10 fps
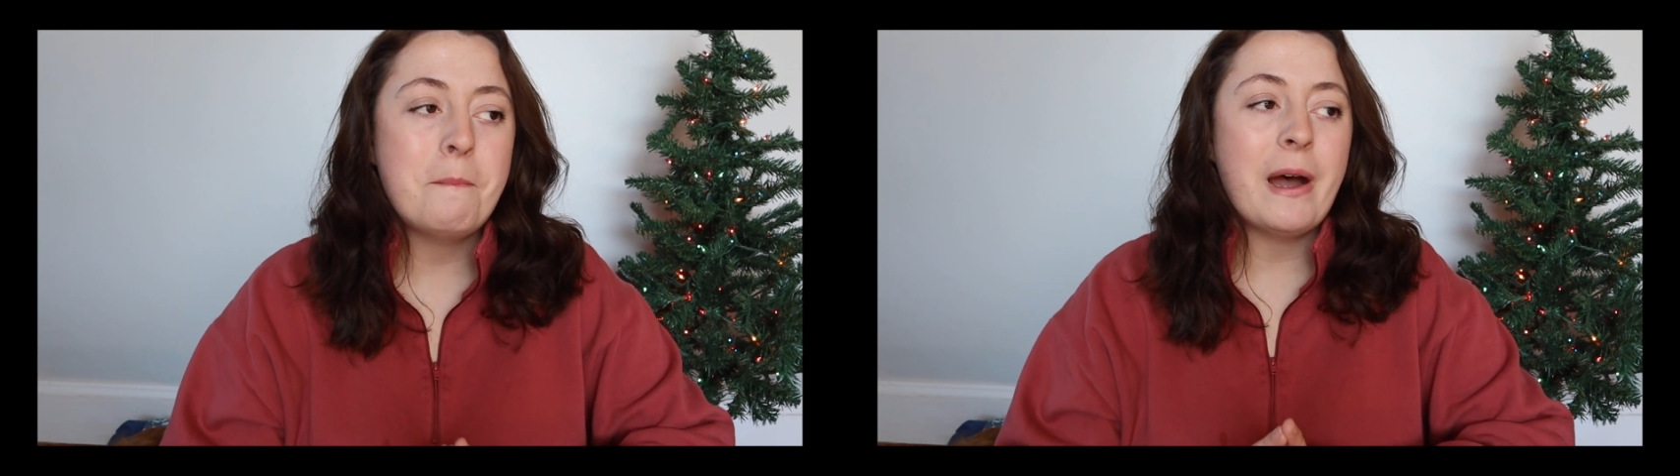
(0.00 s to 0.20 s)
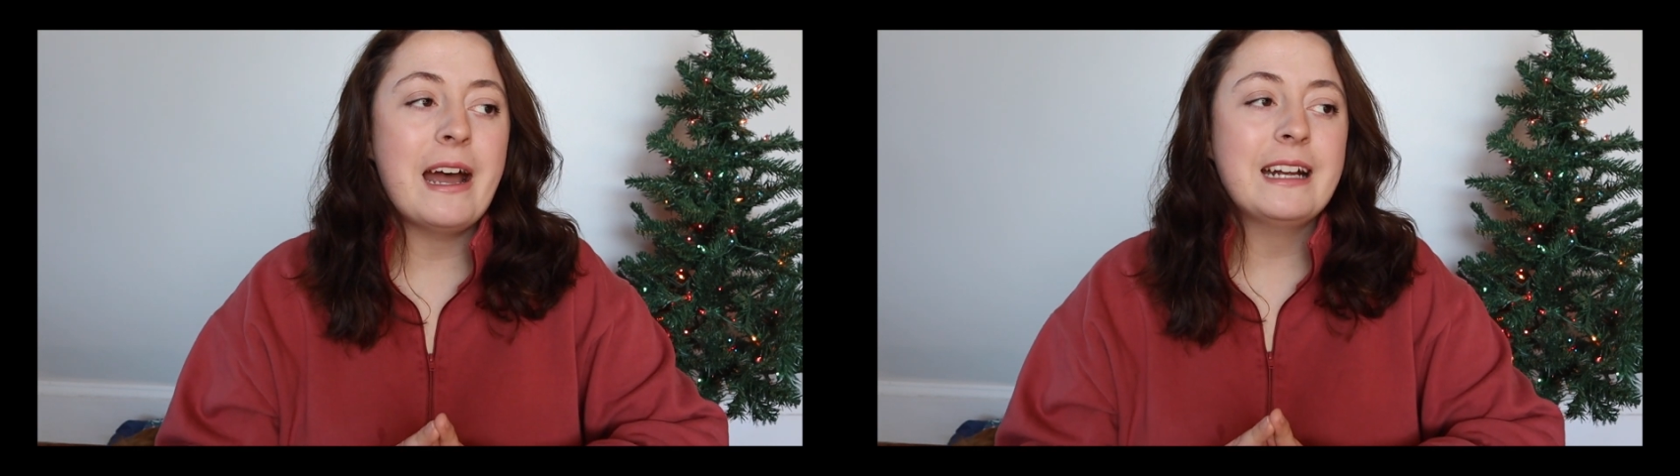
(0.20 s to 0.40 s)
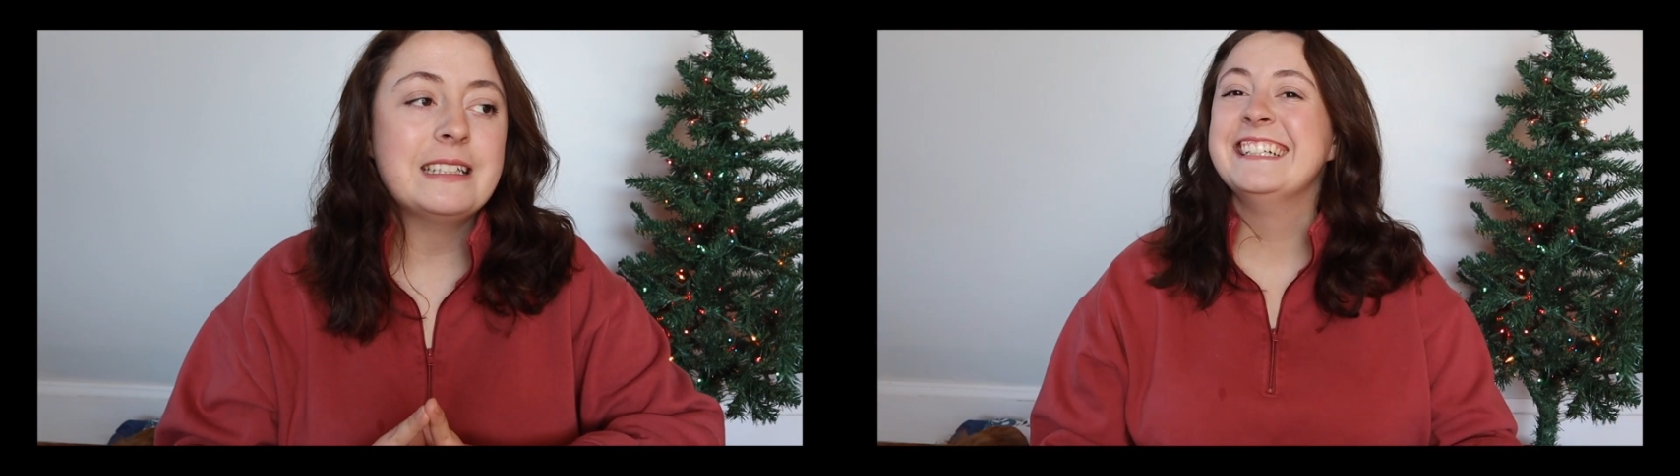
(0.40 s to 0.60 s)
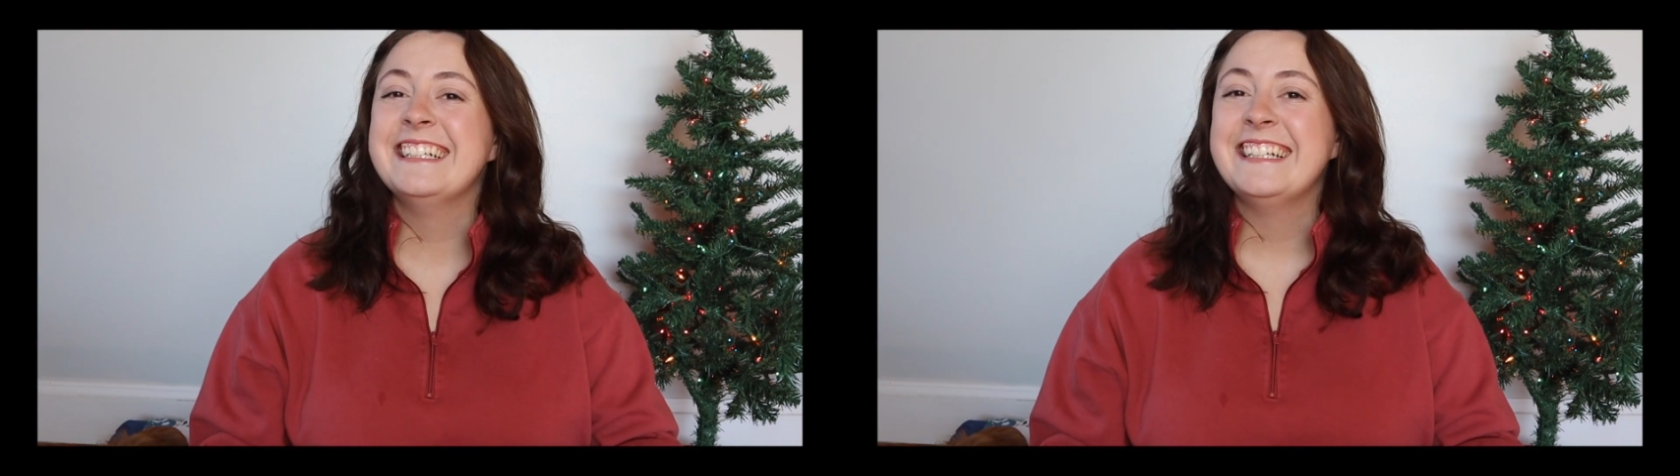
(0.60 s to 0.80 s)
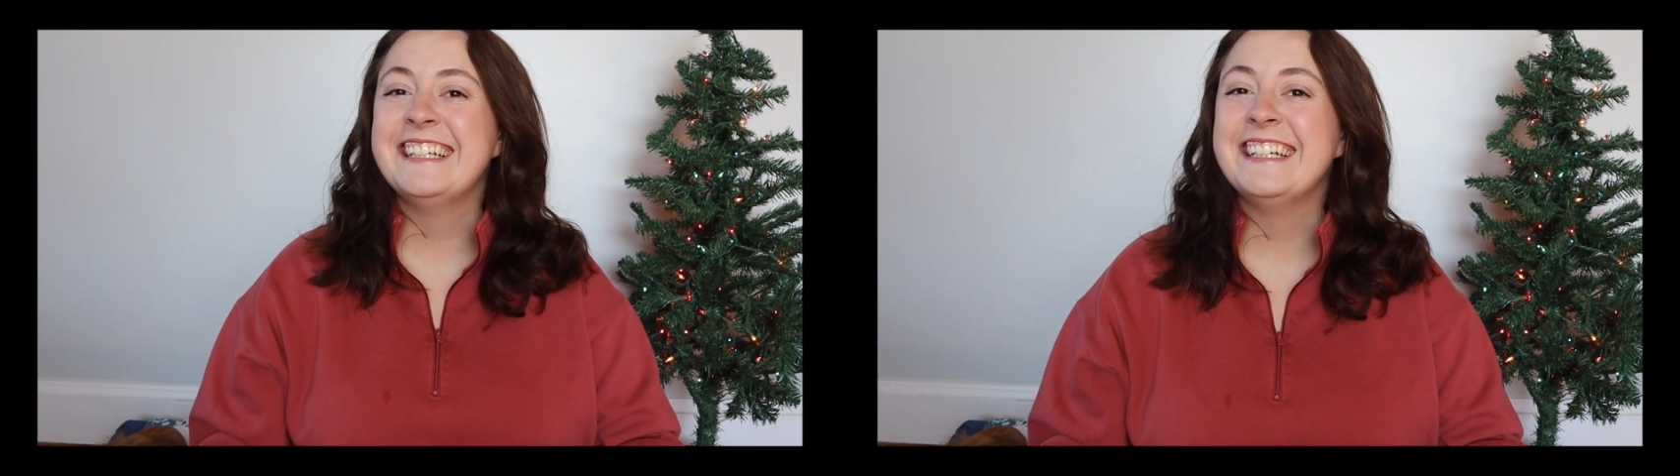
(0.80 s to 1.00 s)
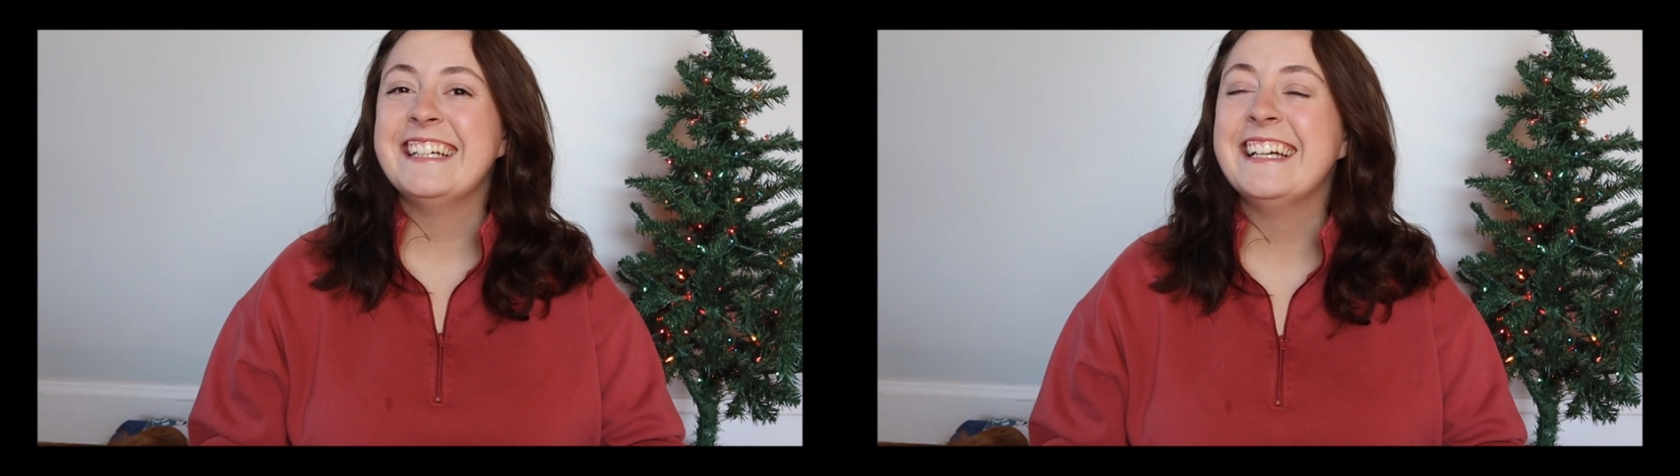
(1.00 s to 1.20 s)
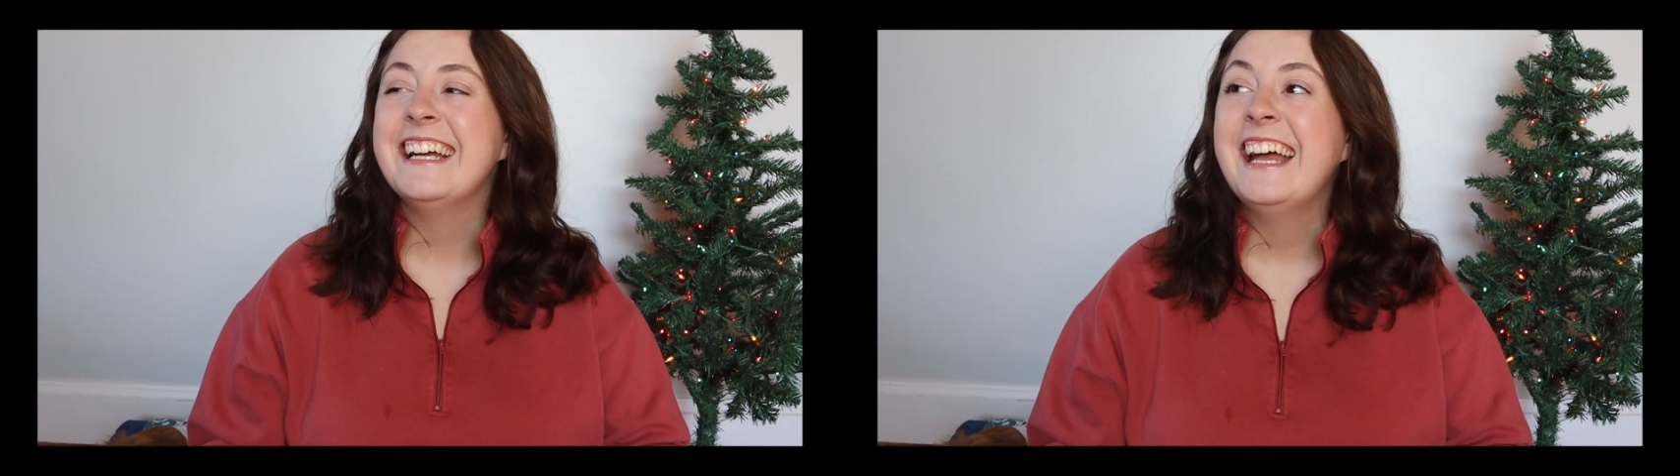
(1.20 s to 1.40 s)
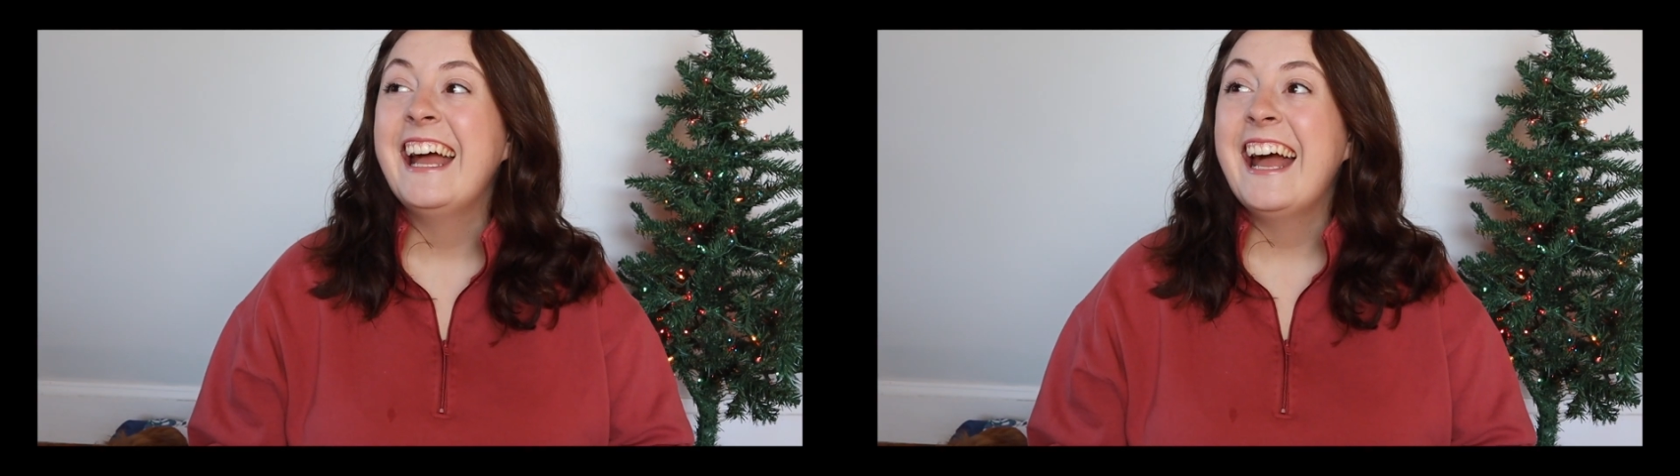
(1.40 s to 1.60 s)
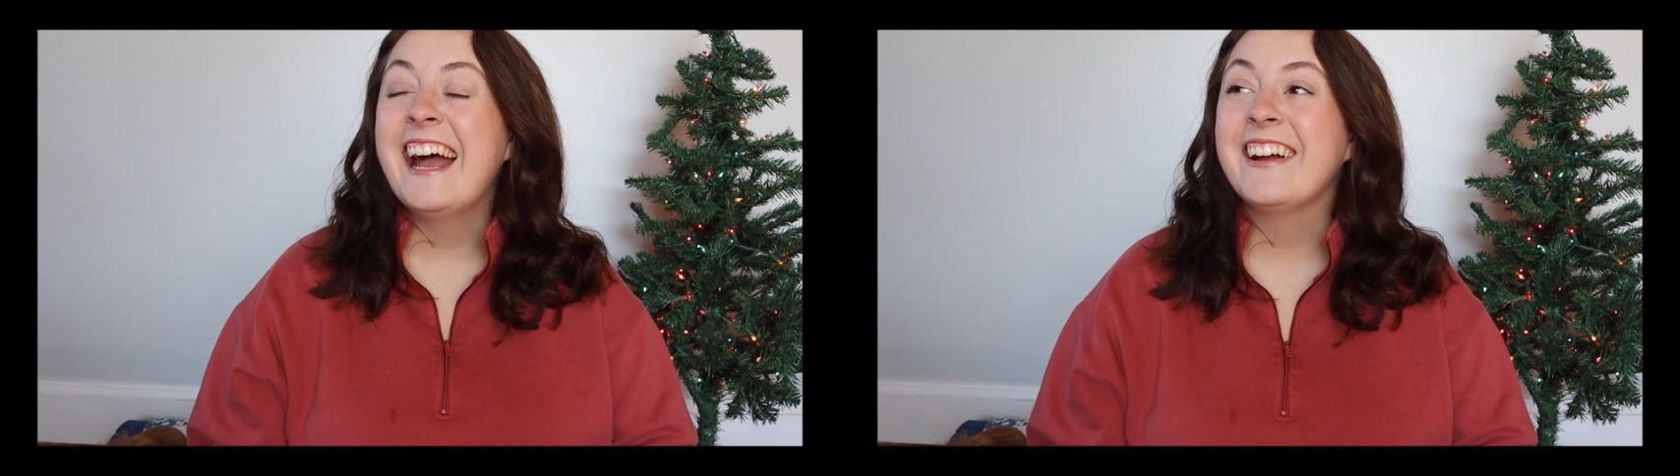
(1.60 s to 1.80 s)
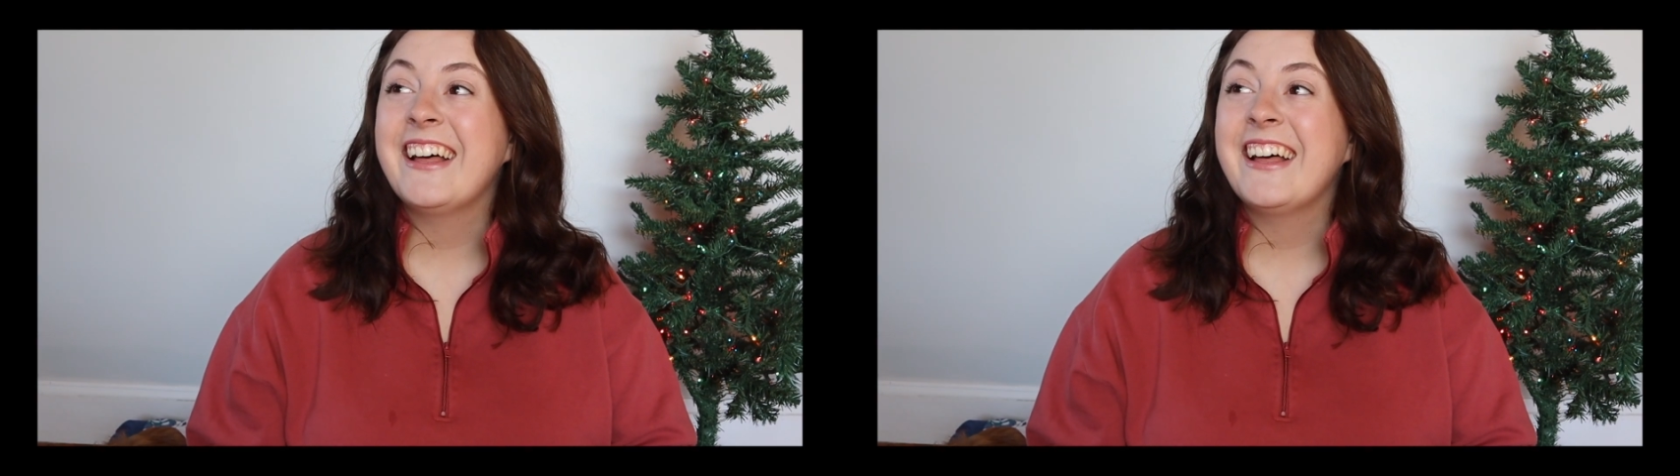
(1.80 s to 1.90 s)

But I'm